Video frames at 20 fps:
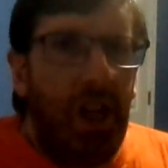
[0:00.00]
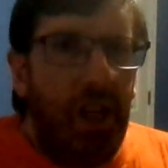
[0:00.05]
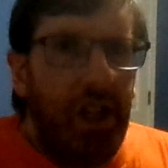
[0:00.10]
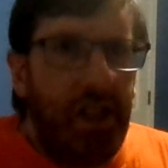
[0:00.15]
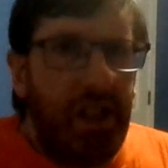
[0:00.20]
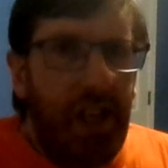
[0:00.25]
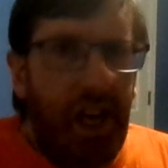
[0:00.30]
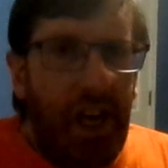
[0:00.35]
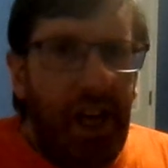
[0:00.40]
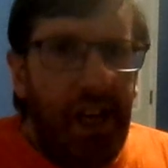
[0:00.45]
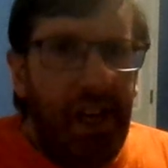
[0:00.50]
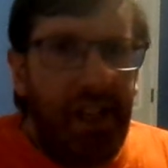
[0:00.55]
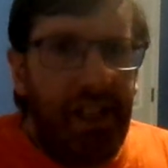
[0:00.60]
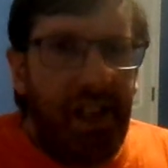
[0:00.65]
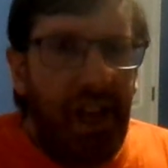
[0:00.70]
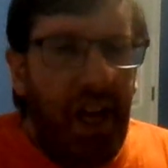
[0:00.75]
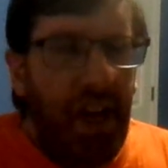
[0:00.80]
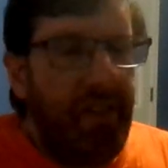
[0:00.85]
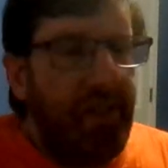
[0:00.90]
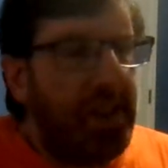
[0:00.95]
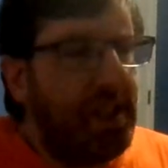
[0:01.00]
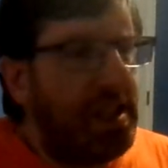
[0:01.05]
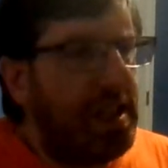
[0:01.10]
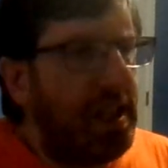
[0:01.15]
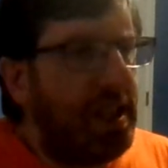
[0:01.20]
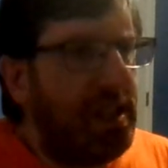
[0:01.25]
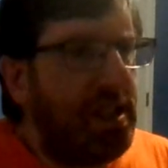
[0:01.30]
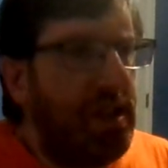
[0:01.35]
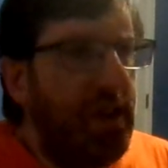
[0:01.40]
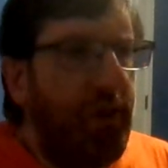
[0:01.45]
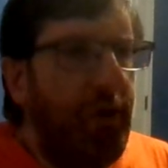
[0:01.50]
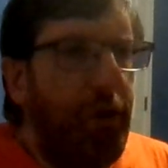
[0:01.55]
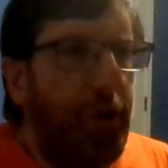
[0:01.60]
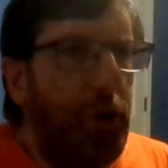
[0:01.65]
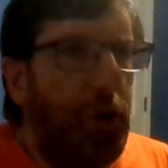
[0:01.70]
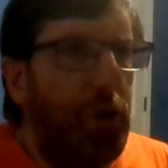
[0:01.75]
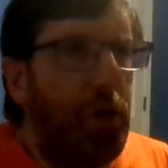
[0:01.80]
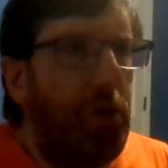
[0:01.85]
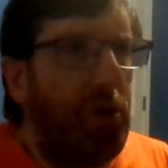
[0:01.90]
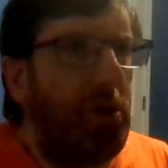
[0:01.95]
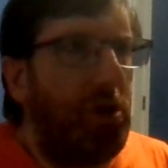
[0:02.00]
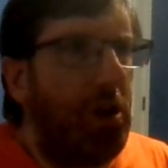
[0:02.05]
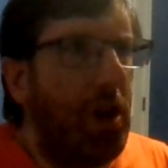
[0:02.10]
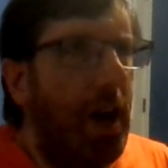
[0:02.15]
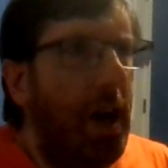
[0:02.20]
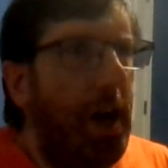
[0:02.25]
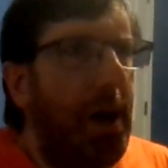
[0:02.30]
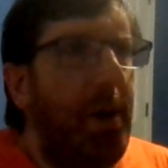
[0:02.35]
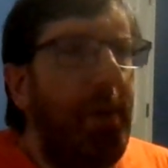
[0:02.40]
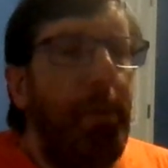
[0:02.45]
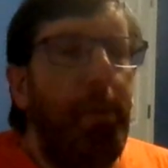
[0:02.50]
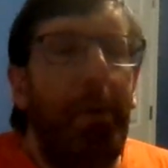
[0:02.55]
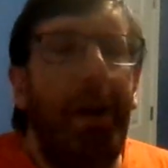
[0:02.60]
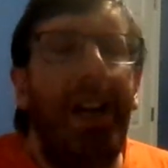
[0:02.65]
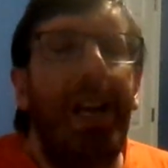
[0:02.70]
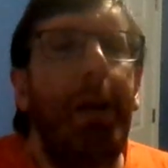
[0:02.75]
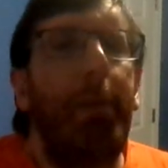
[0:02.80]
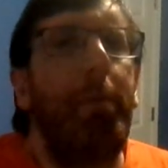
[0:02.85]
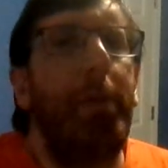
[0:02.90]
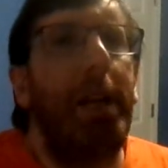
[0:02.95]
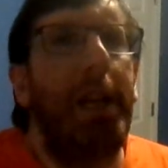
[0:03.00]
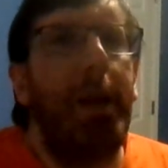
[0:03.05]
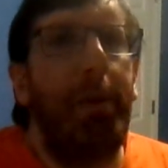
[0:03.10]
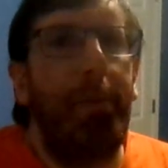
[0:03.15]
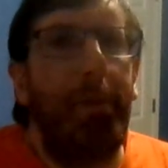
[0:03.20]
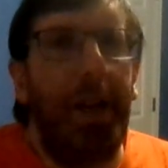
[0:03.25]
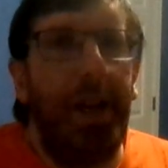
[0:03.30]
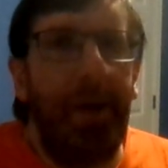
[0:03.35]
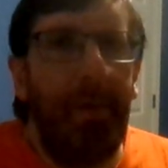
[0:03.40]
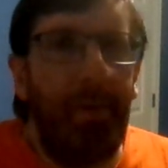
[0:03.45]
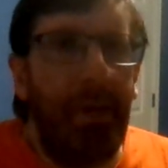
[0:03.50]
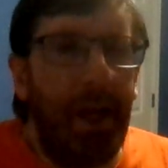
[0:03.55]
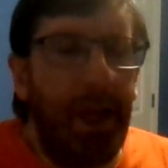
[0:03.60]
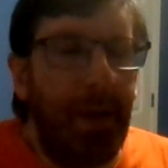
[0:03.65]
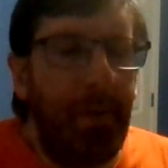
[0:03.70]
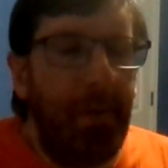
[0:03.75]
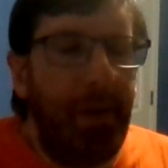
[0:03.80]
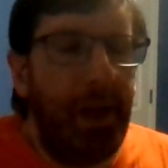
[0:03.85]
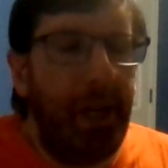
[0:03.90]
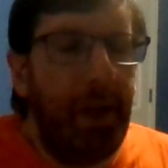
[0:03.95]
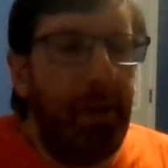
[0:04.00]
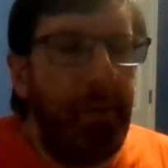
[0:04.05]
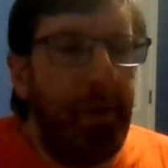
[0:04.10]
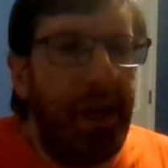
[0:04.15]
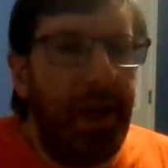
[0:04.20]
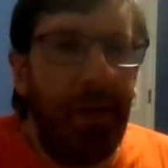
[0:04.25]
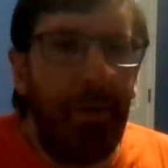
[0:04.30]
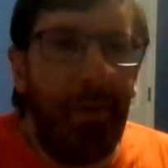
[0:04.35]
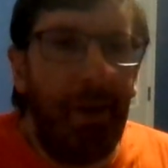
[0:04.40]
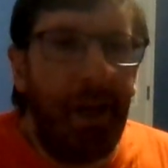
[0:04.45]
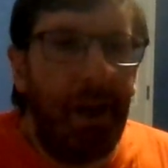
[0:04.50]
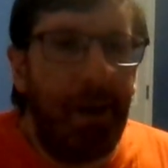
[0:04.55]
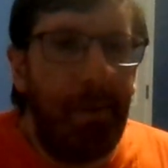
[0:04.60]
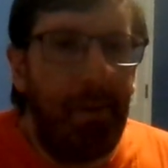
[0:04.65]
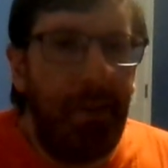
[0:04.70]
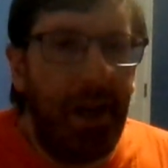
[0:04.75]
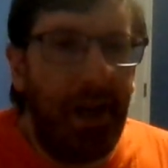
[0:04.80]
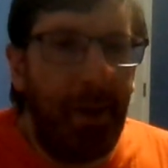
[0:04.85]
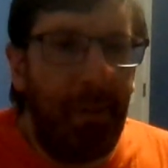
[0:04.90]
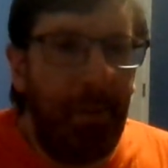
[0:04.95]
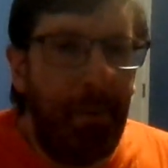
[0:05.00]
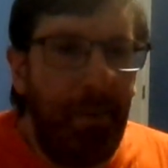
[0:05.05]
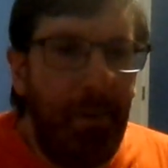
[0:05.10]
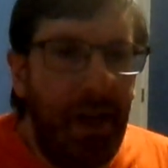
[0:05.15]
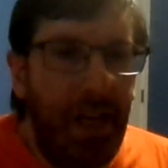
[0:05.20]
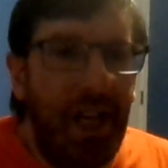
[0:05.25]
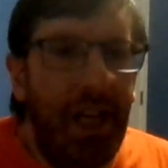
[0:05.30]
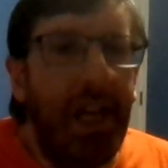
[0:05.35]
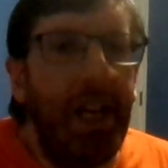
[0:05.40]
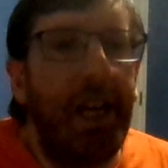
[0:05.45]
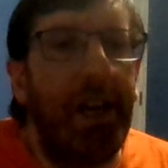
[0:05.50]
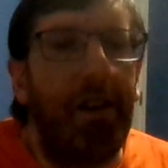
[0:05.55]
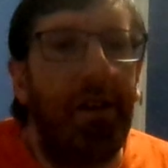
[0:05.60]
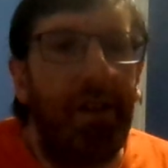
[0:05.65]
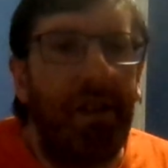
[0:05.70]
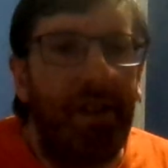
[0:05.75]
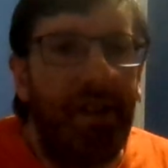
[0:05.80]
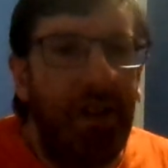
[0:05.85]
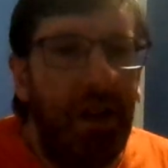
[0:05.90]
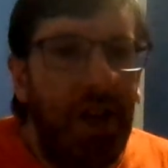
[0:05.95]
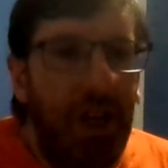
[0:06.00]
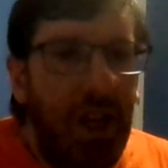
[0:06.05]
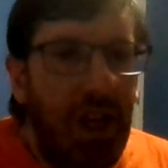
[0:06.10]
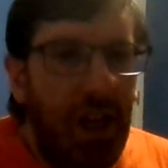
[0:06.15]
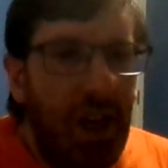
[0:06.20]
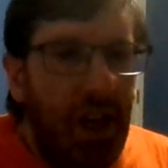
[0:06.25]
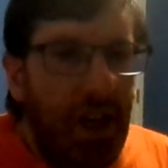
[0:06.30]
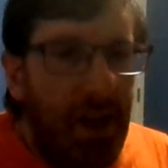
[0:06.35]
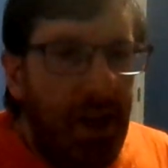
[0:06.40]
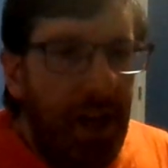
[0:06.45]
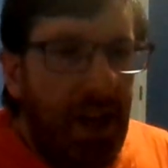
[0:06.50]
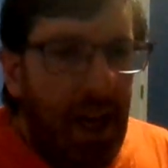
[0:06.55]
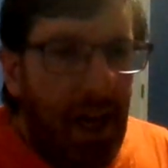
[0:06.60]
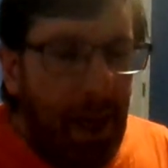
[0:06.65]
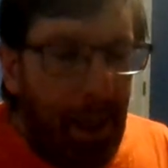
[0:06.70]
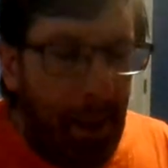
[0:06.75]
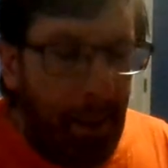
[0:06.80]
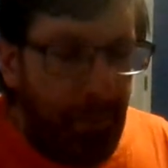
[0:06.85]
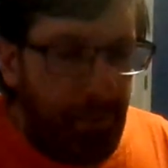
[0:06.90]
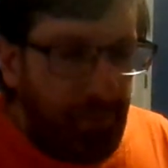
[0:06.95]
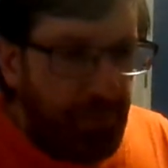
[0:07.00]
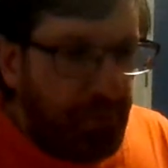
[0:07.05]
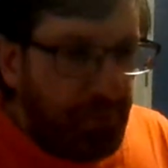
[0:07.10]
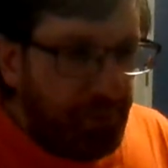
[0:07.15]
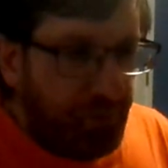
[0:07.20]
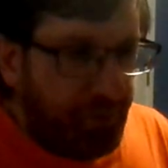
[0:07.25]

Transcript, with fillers: that have existed for many many many many many many many many many years um,